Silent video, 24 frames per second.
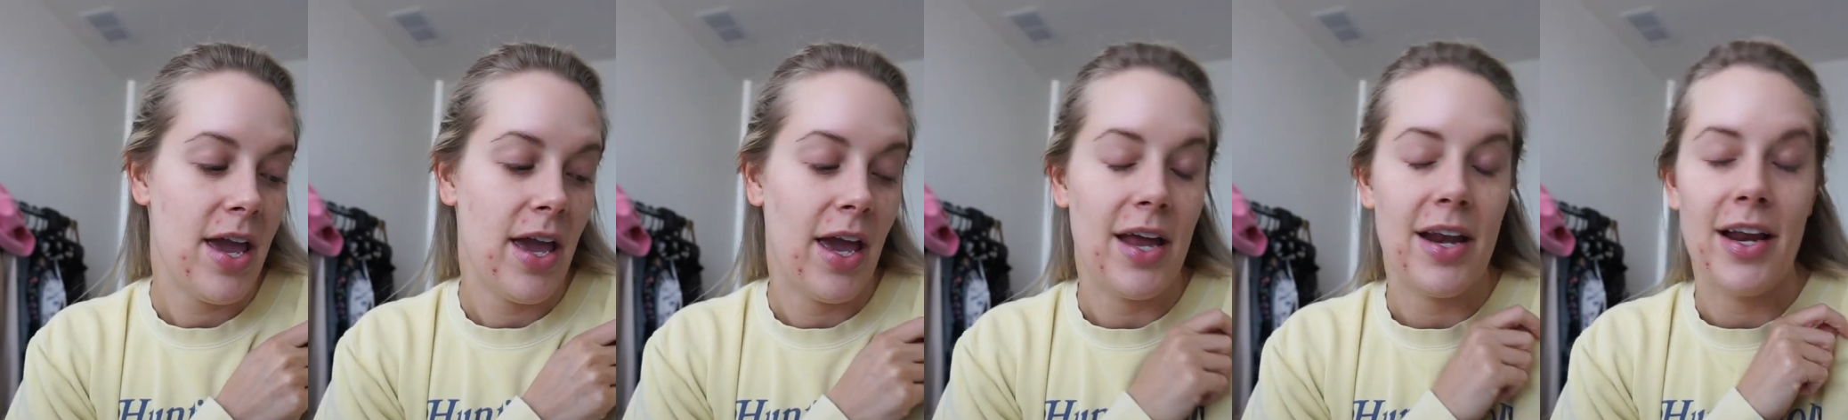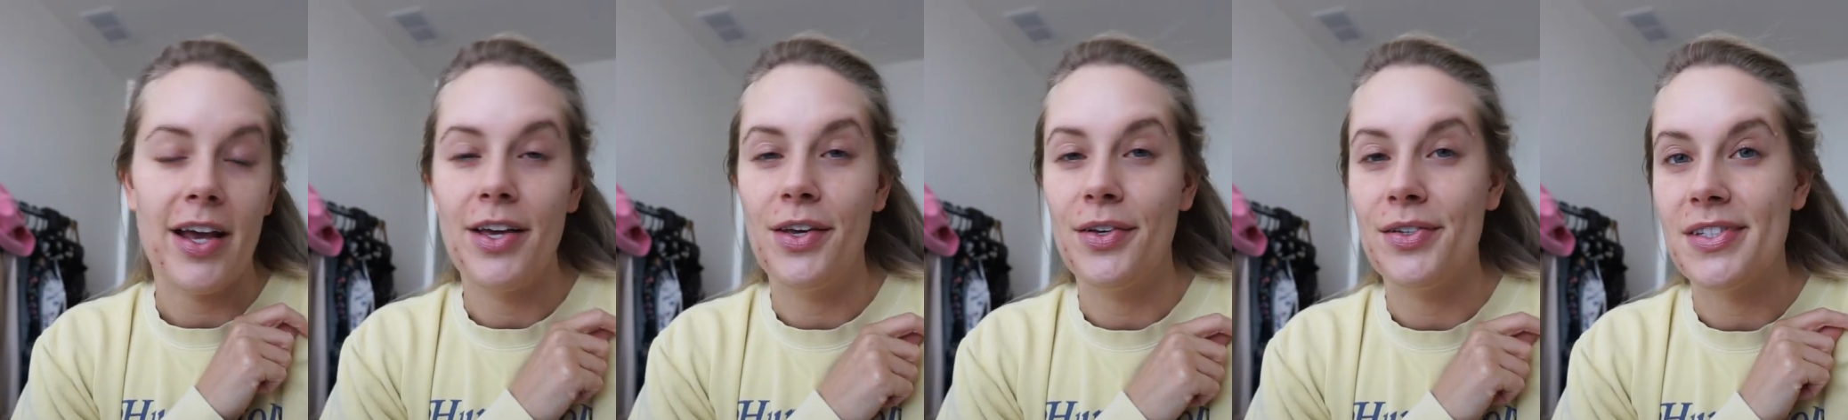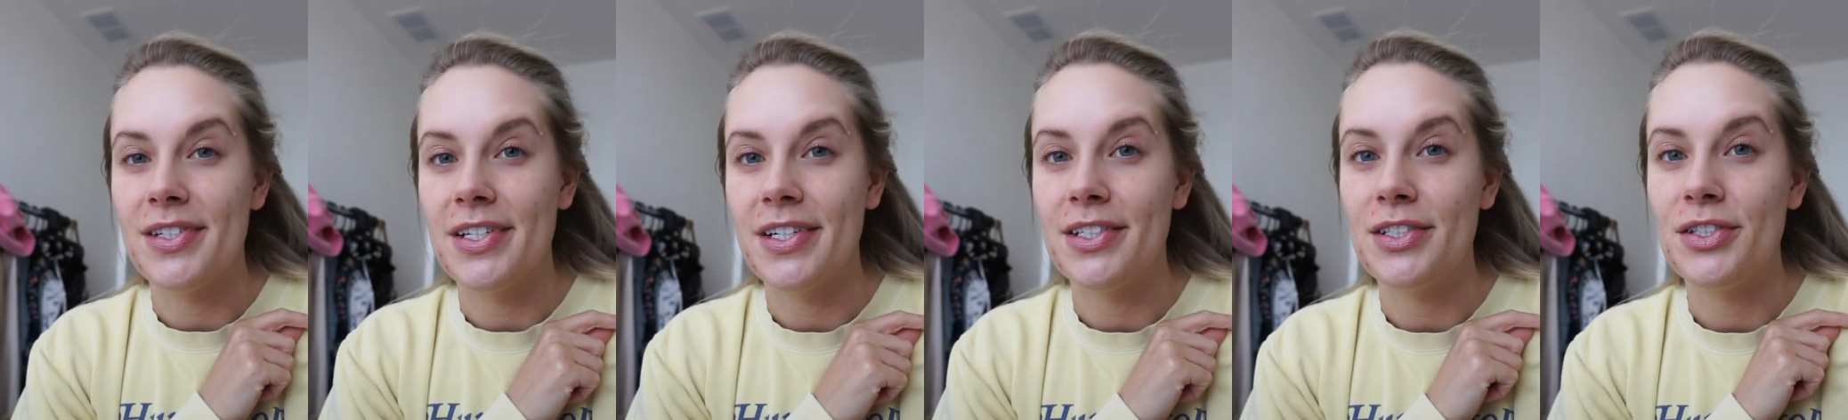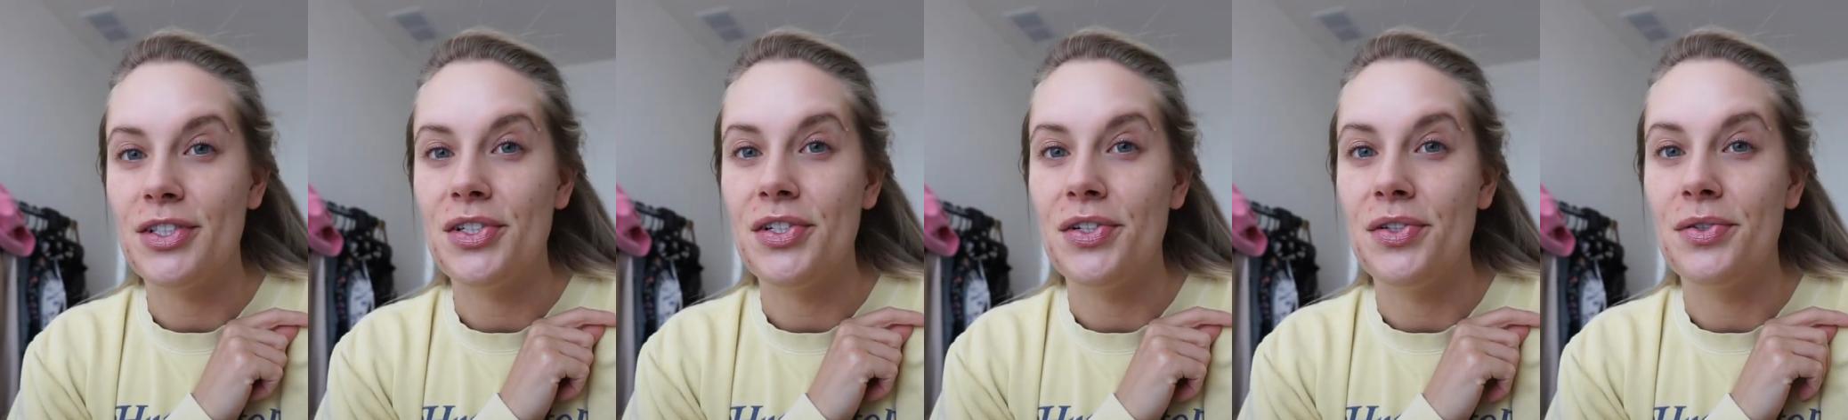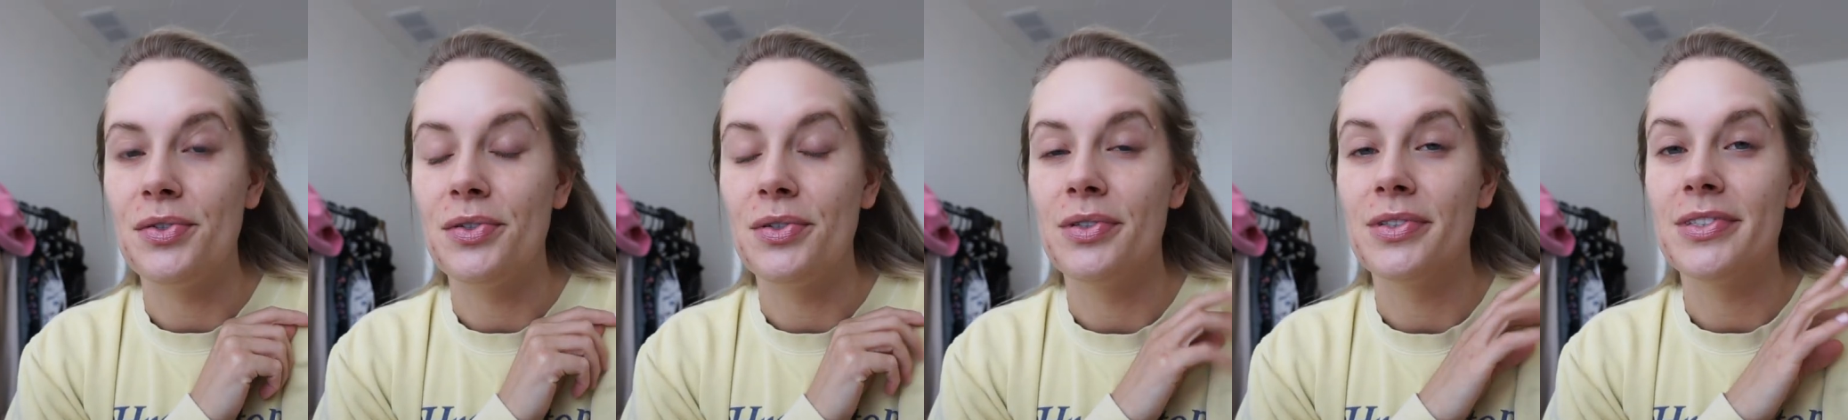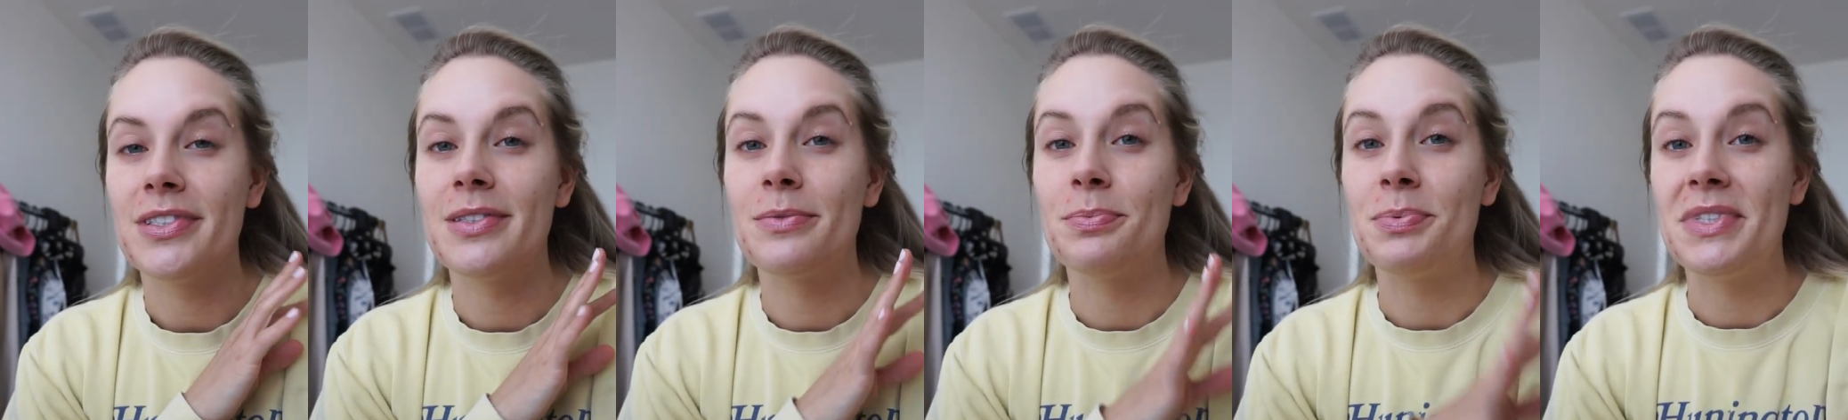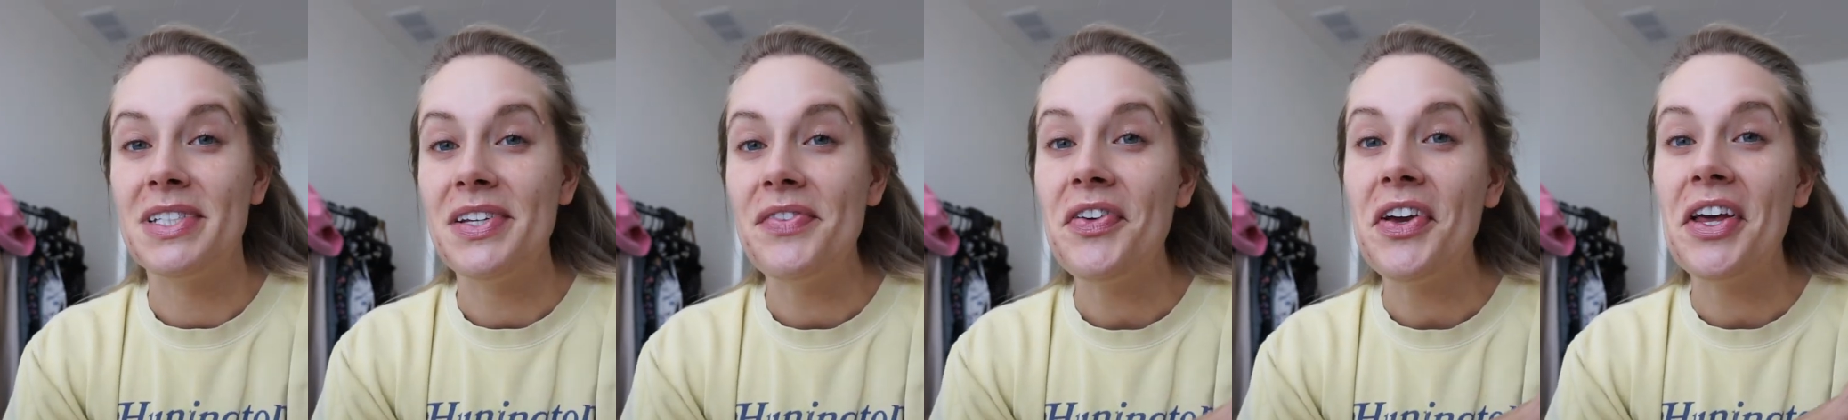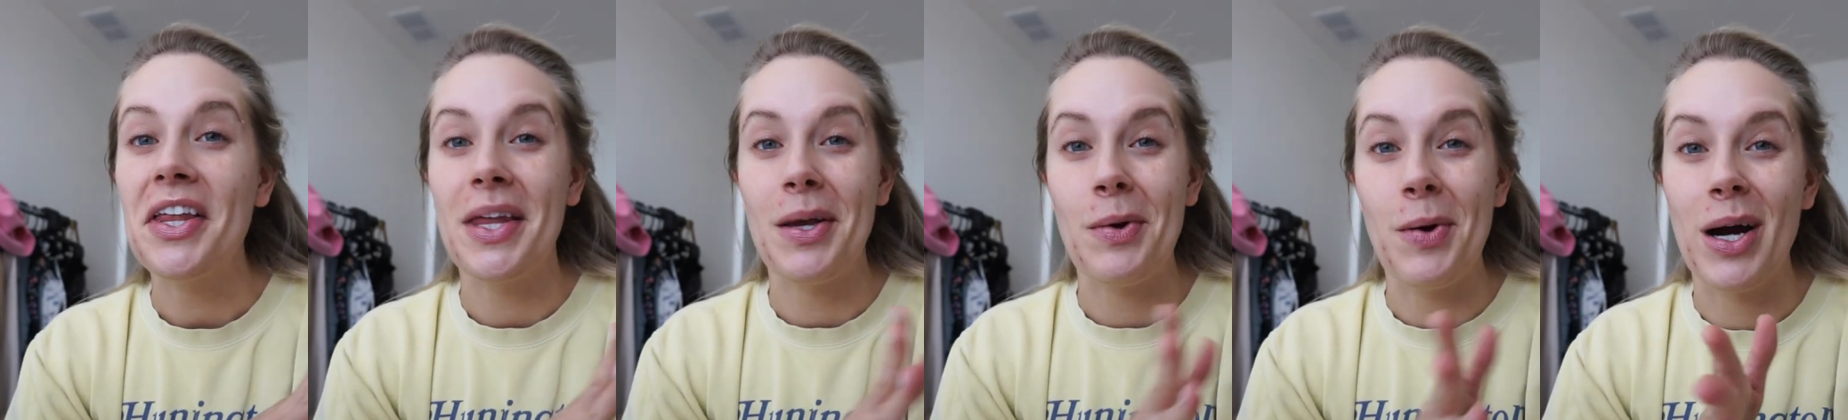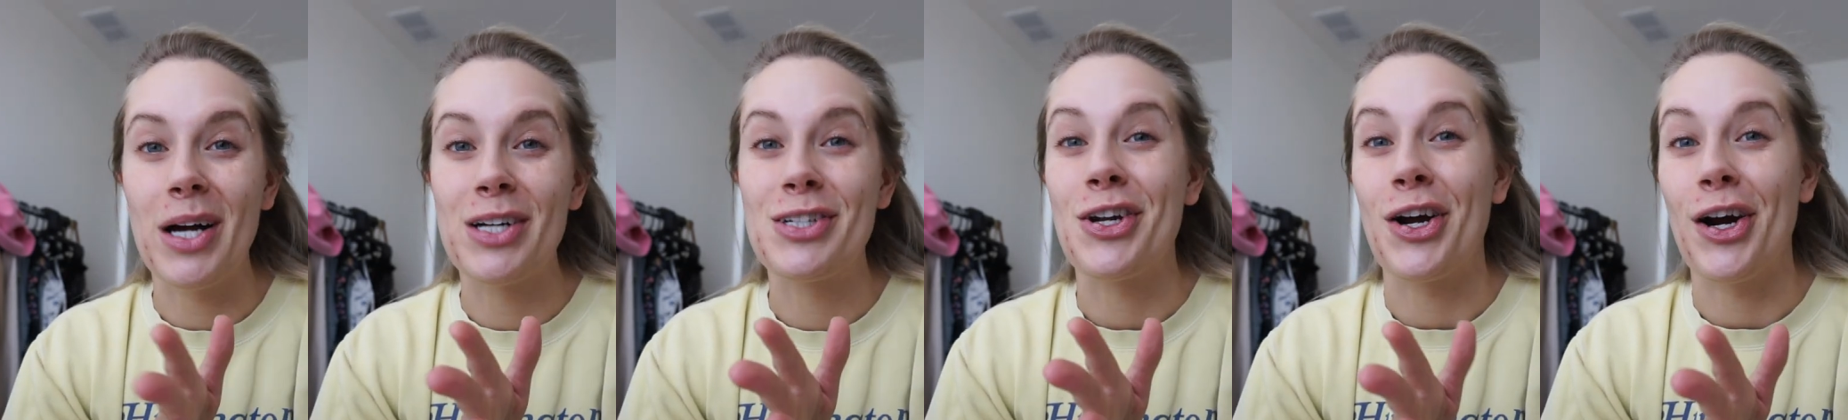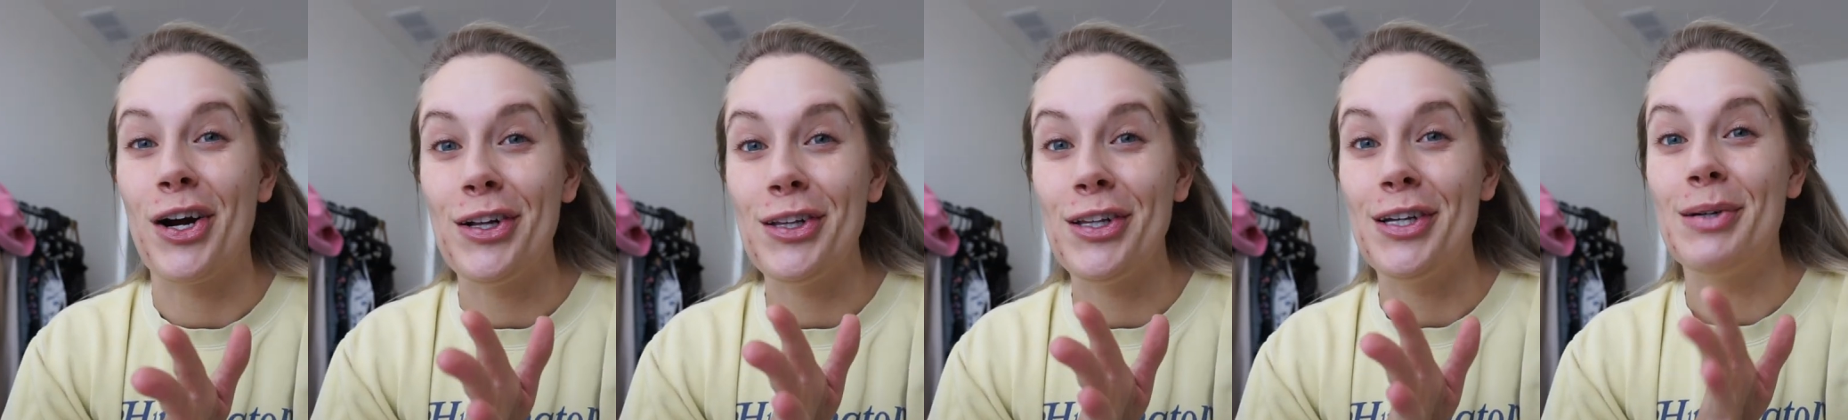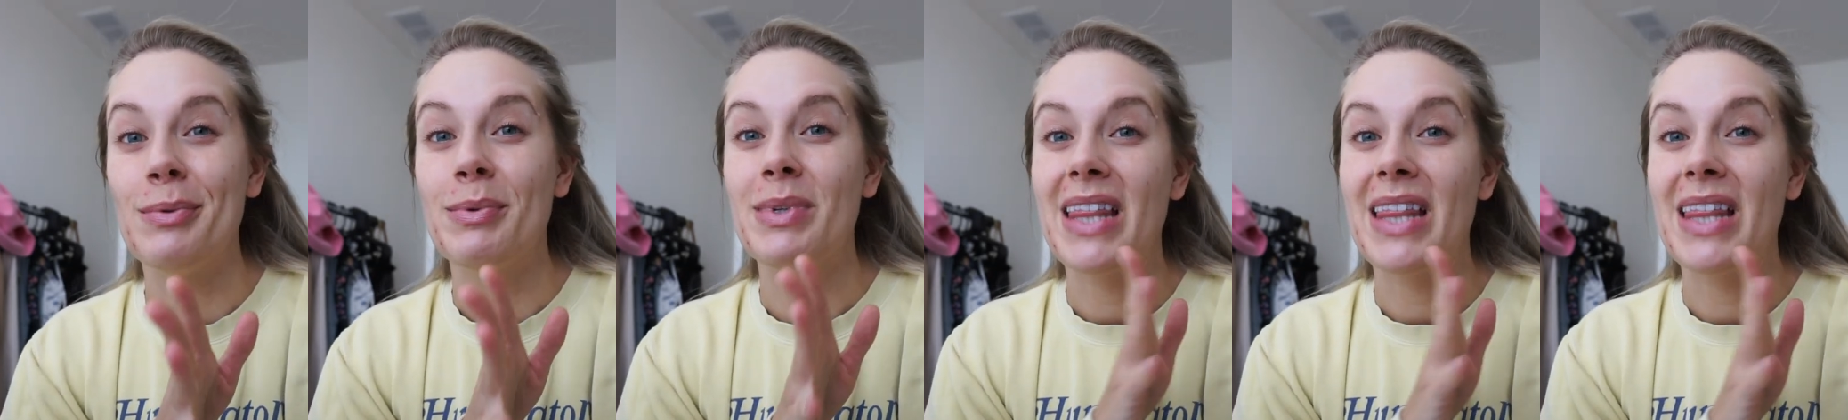and I used it to specifically wash Arlo,